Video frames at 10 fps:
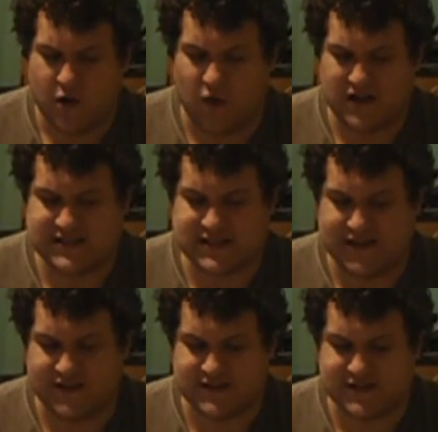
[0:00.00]
one
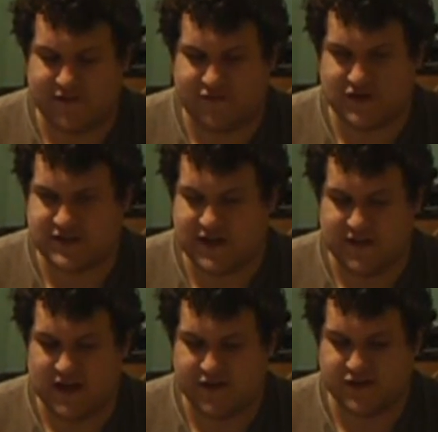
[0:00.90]
side that suffers
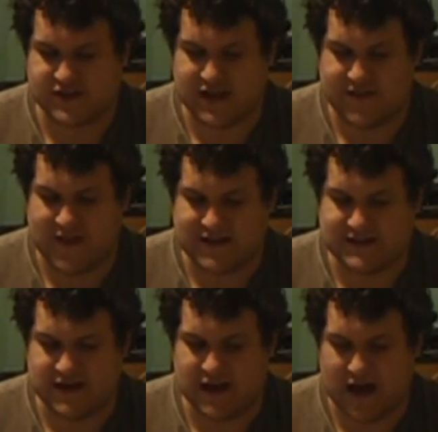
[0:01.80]
and the other side
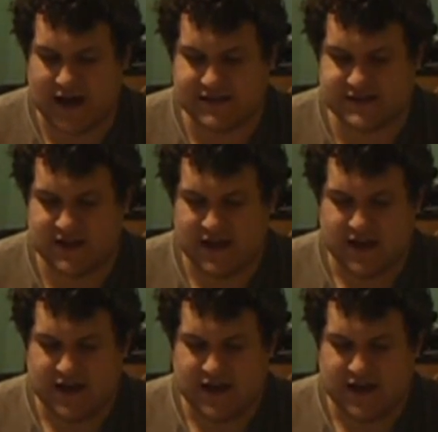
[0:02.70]
that denies.